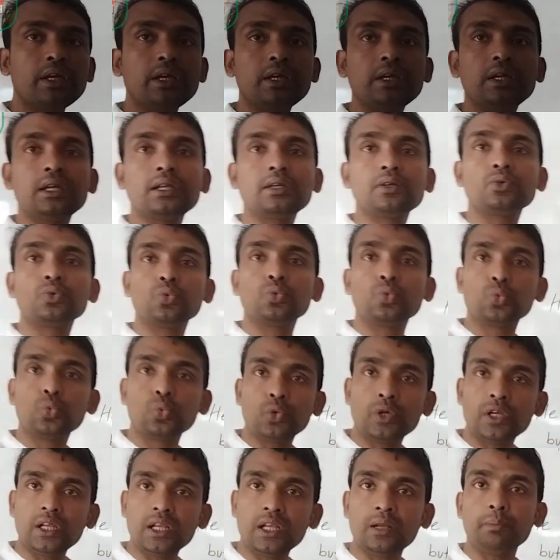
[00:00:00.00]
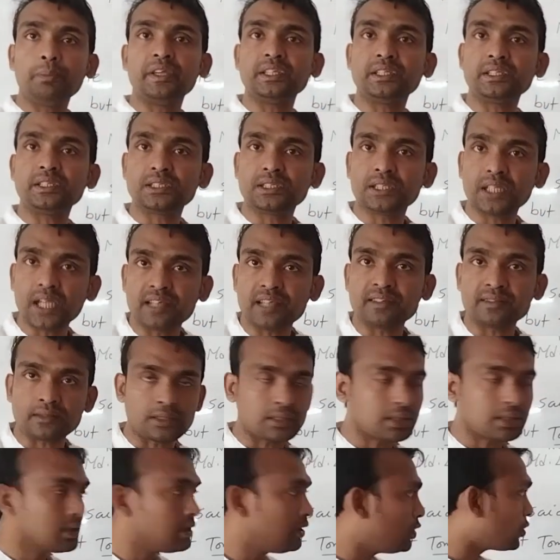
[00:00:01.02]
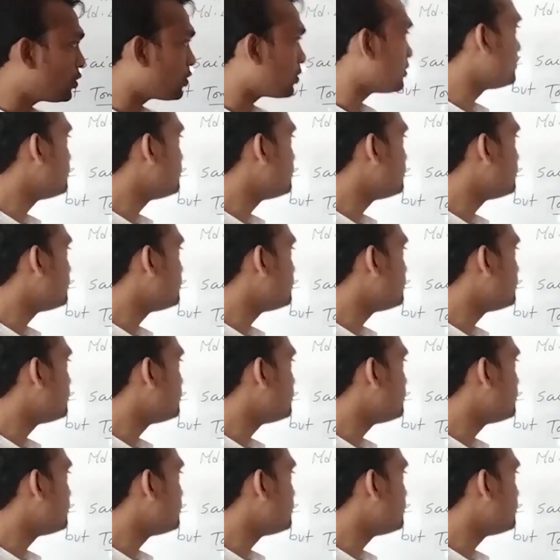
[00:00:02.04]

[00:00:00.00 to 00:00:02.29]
it will be changed? Look,